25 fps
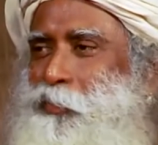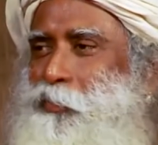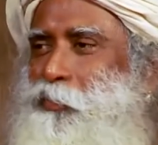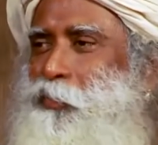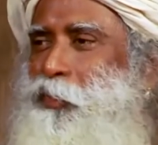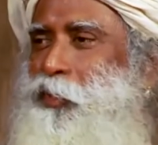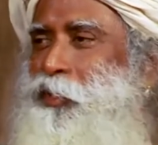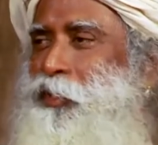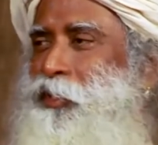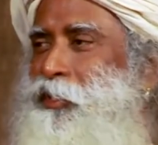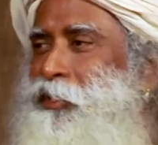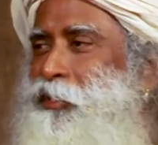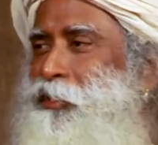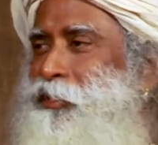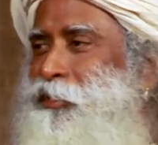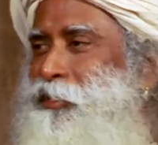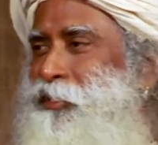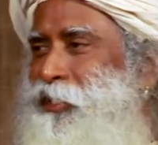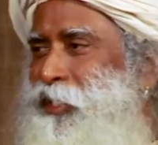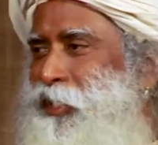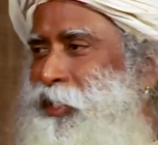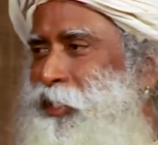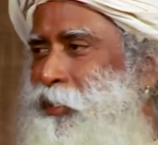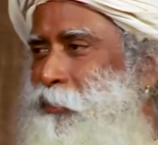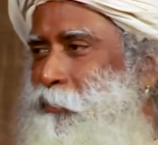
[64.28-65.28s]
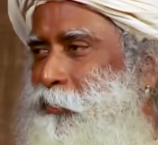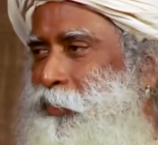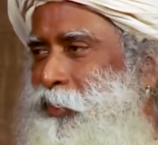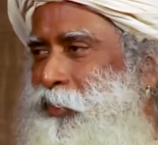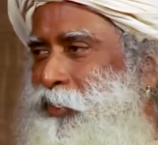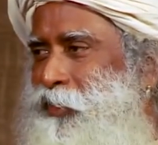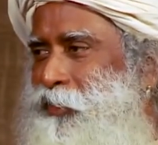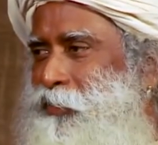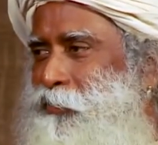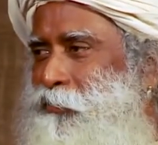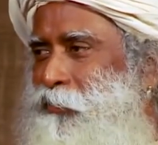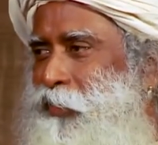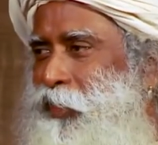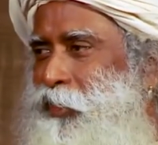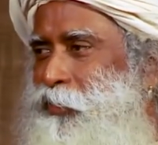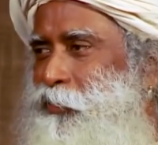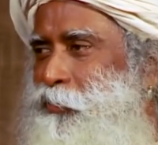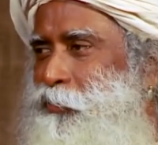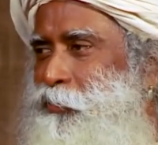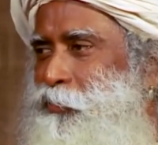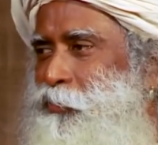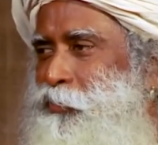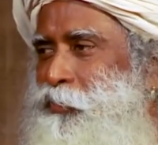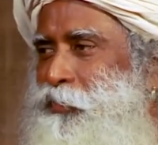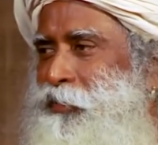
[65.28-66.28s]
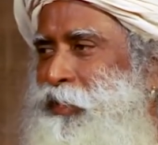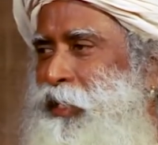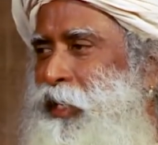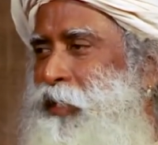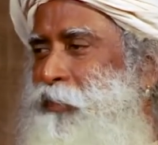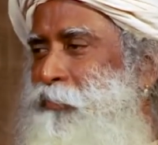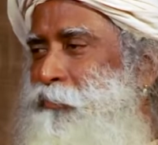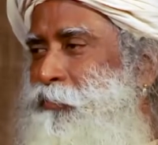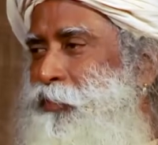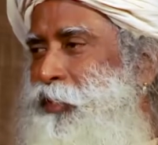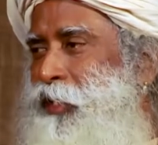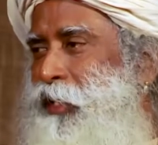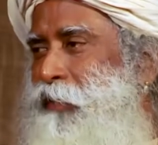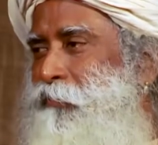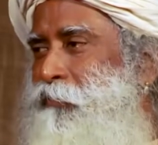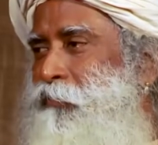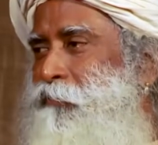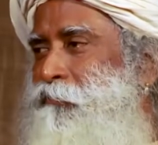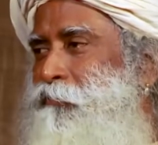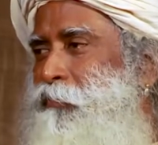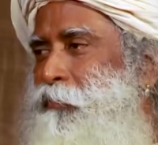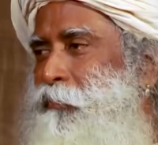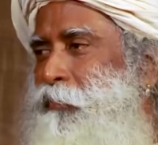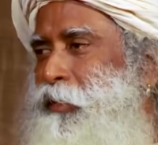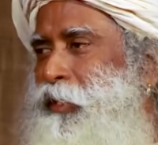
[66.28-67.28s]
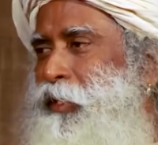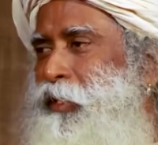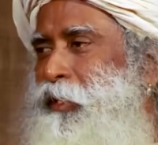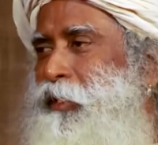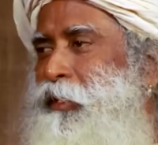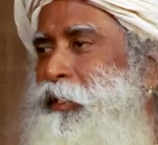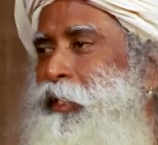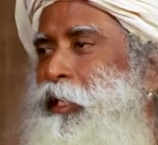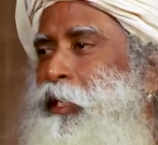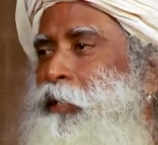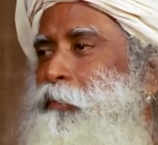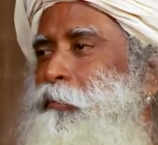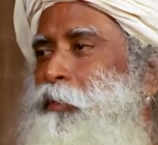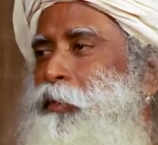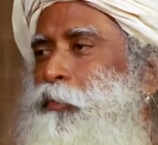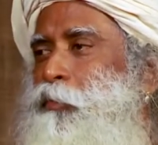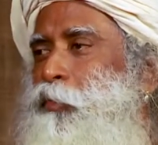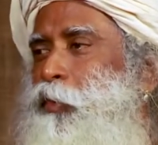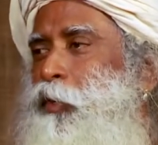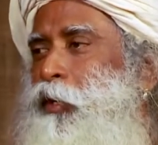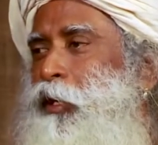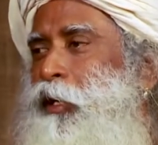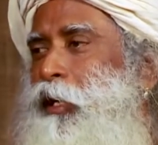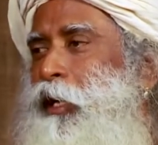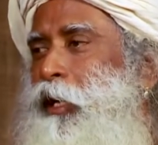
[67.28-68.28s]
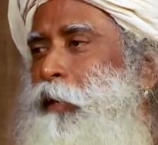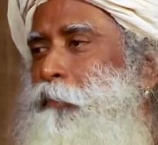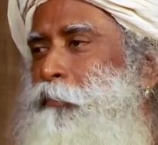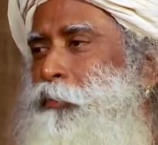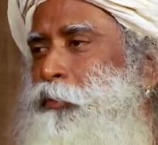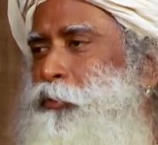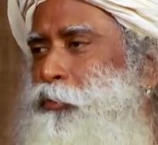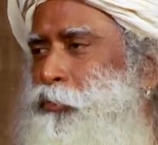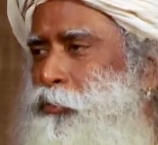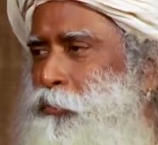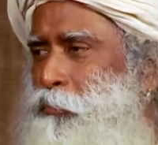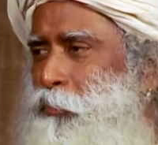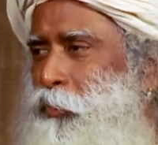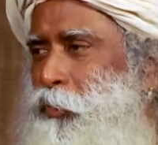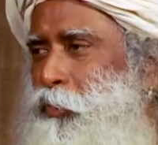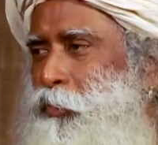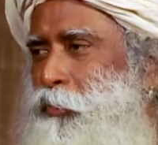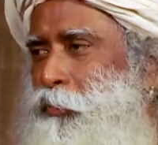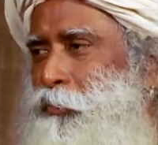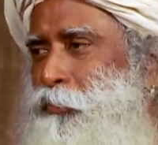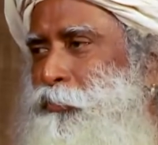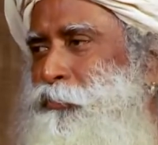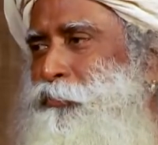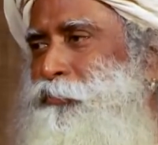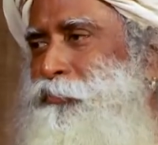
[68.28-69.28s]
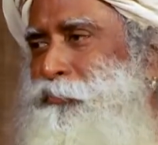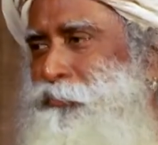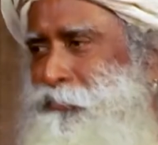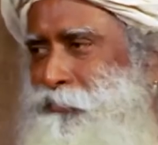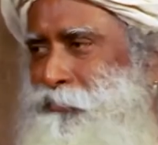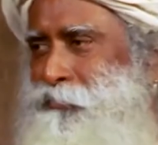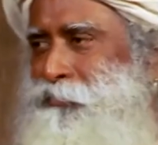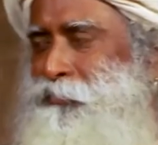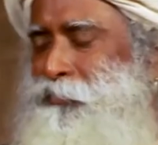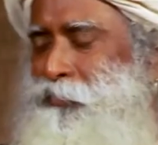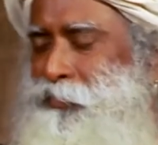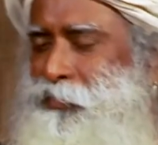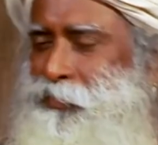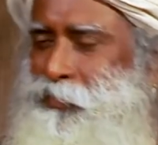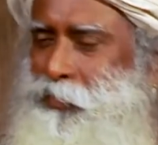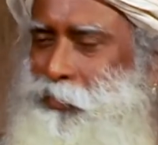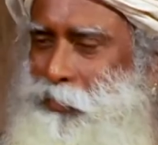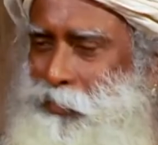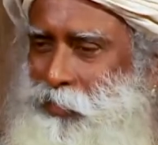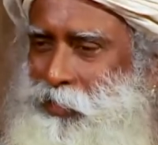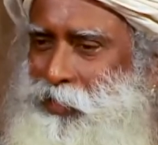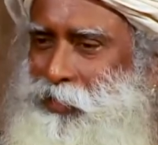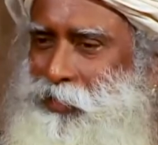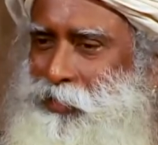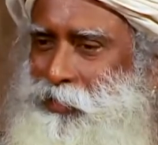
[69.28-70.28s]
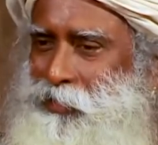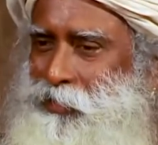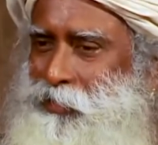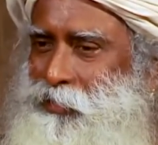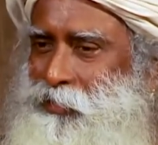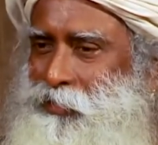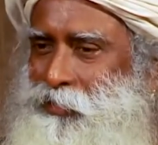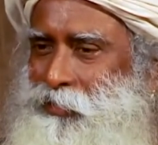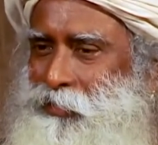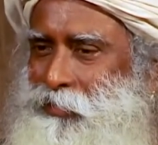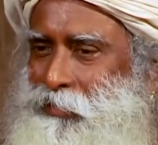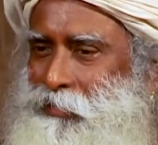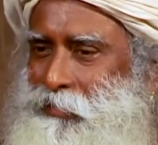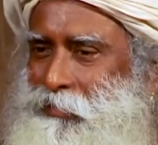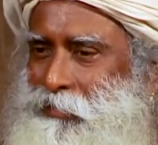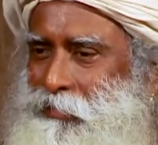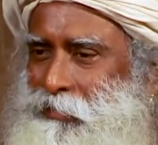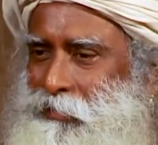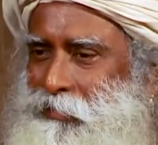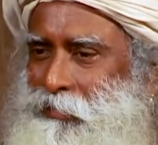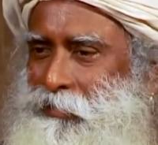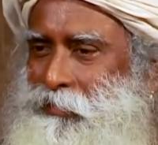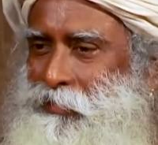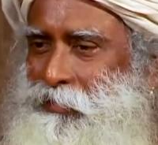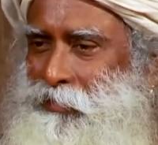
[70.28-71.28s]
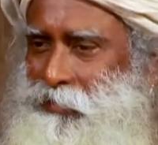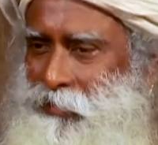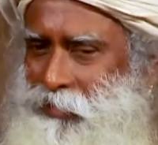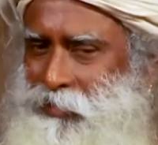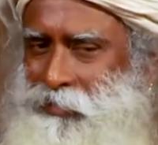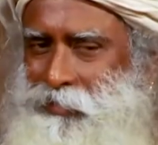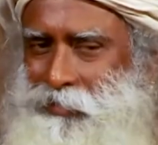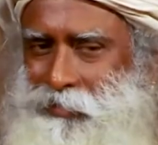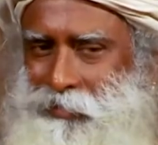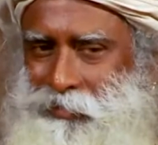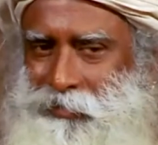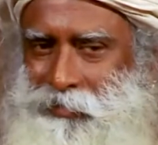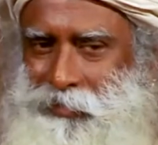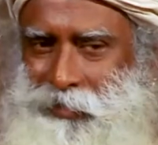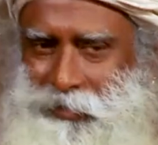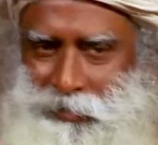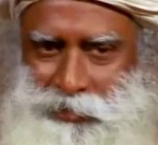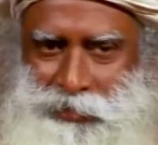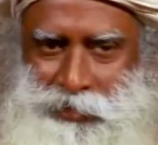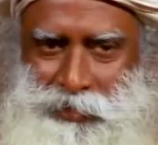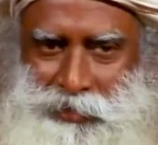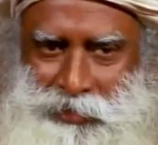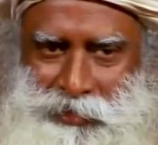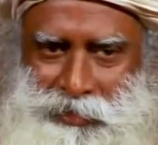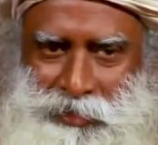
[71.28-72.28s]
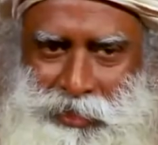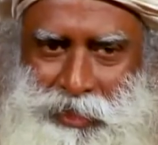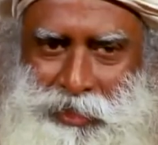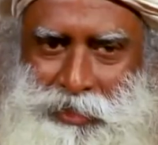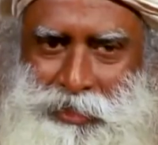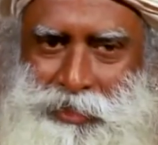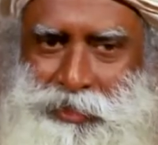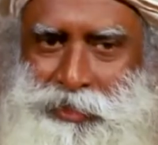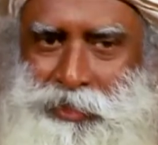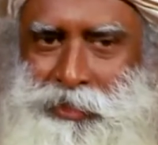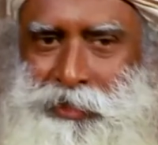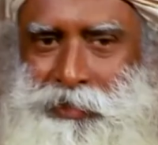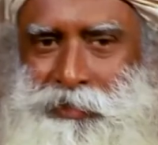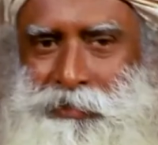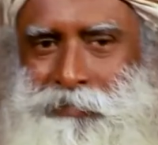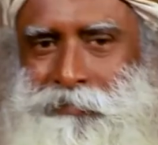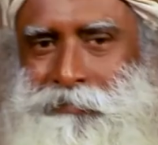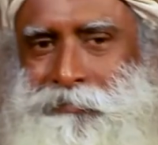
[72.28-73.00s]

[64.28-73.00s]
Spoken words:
What he is telling me is, why don't you time travel for me and tell me what will happen tomorrow, okay? Yes, that's all he's asking.